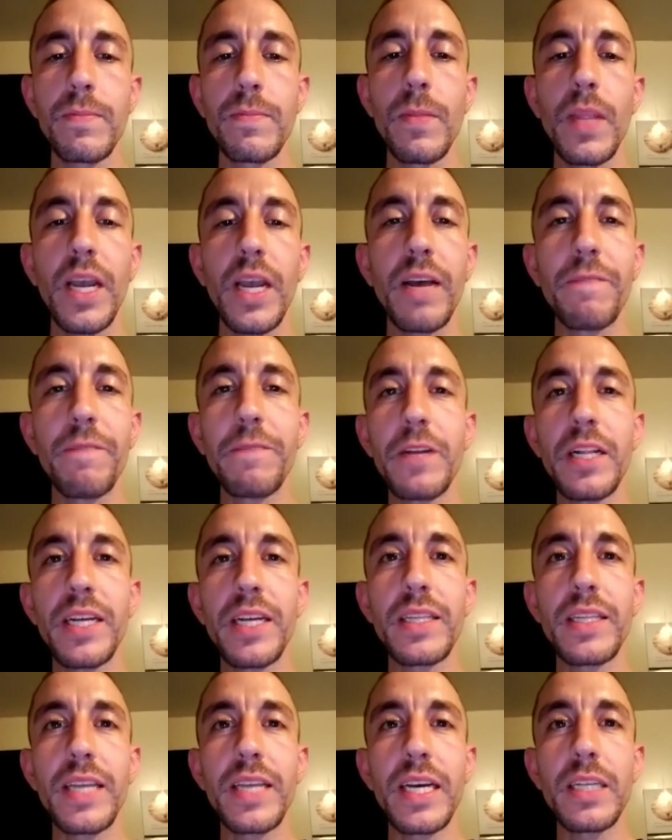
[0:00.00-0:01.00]
feel like
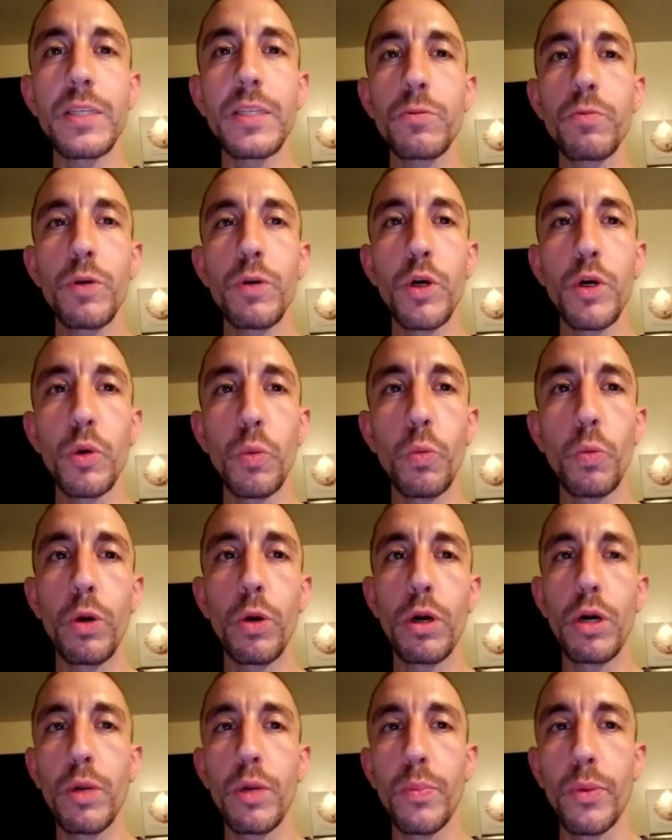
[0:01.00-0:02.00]
that's what
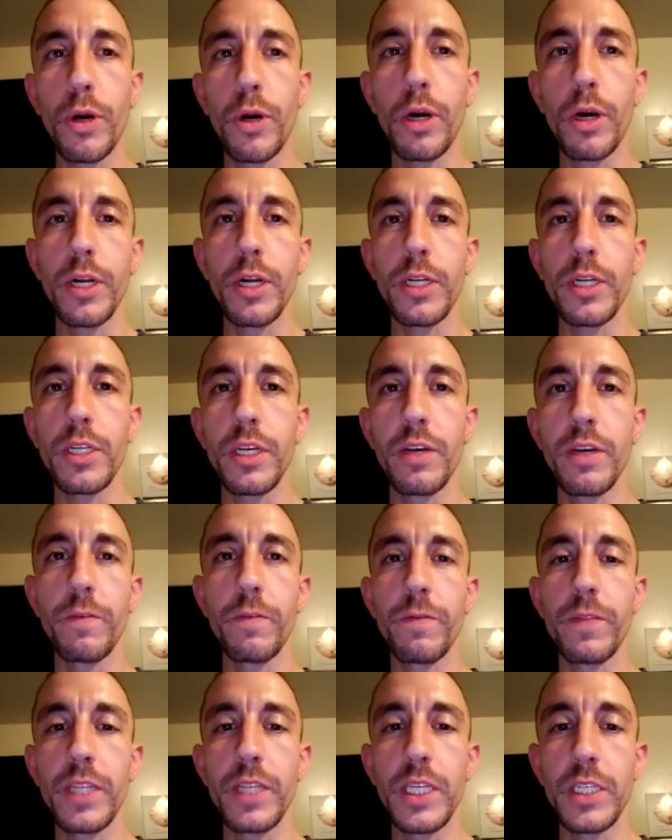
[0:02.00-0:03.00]
we're a product of.
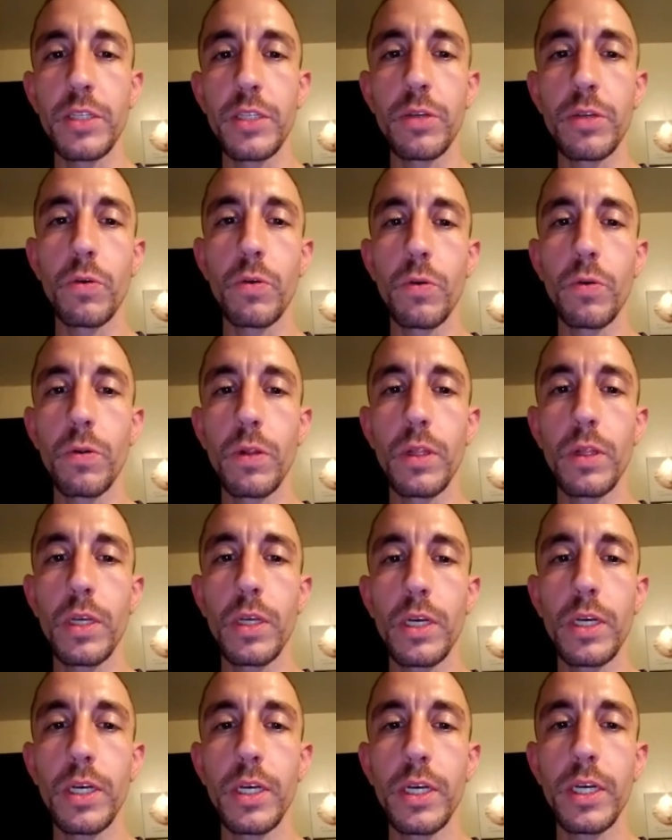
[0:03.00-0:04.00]
This whole
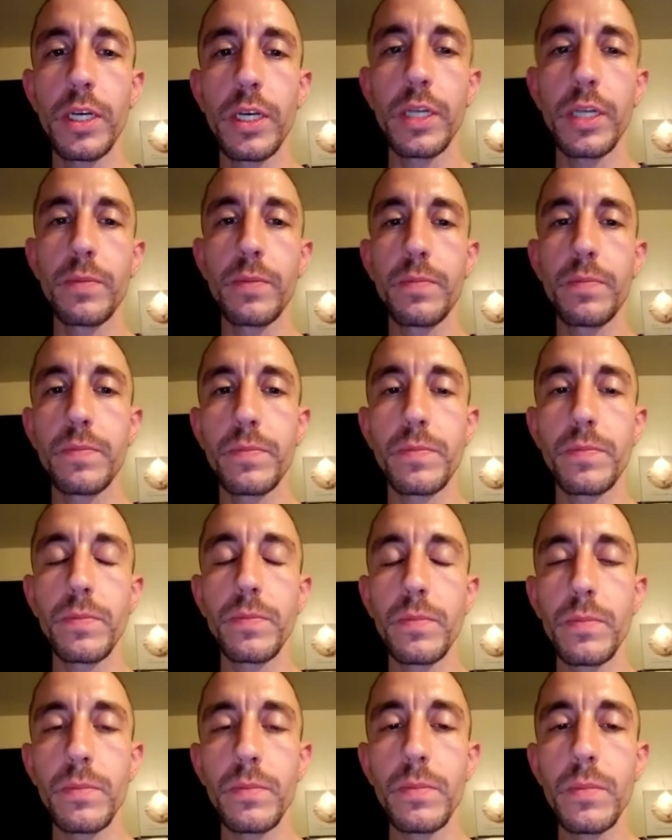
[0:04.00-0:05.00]

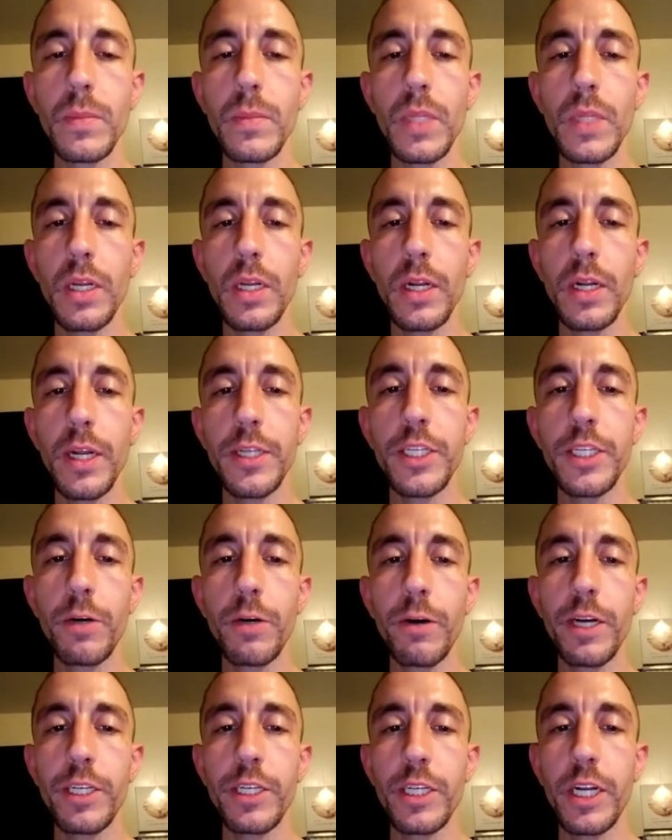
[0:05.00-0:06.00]
not
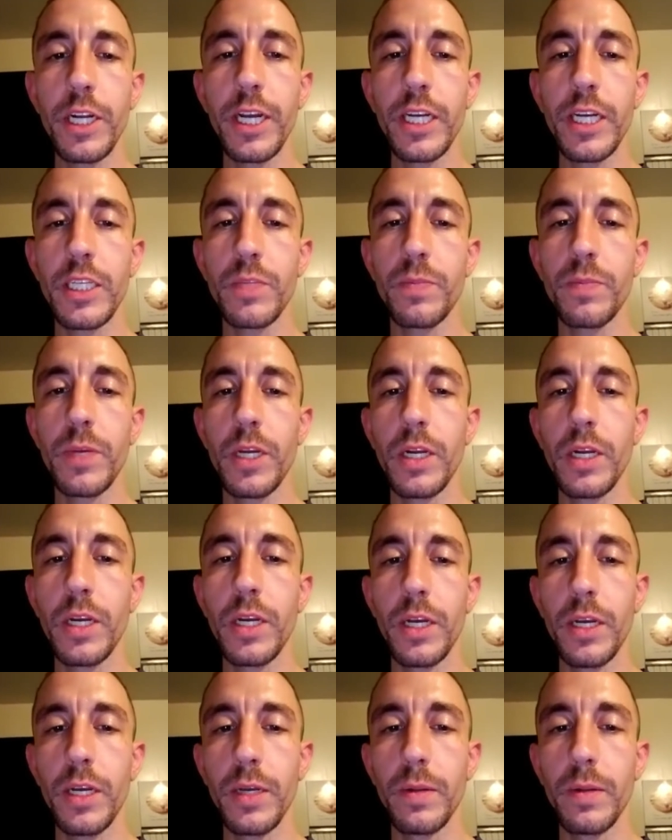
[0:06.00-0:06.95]
Generation X, but